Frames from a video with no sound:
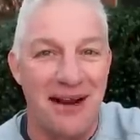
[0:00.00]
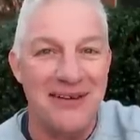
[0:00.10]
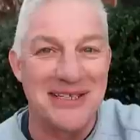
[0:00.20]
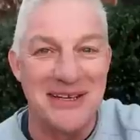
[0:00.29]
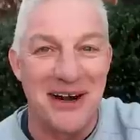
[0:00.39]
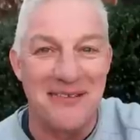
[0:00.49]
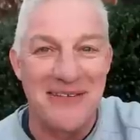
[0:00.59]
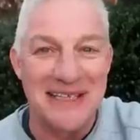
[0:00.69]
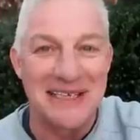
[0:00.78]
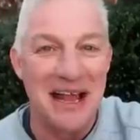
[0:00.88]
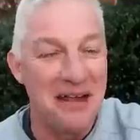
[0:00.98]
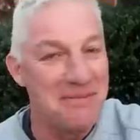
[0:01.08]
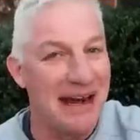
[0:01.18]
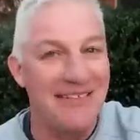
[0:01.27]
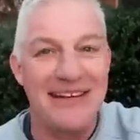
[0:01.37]
I was nervous,
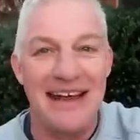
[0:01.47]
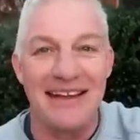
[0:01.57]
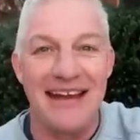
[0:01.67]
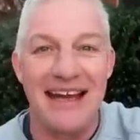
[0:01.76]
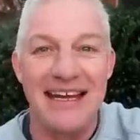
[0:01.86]
but evidently I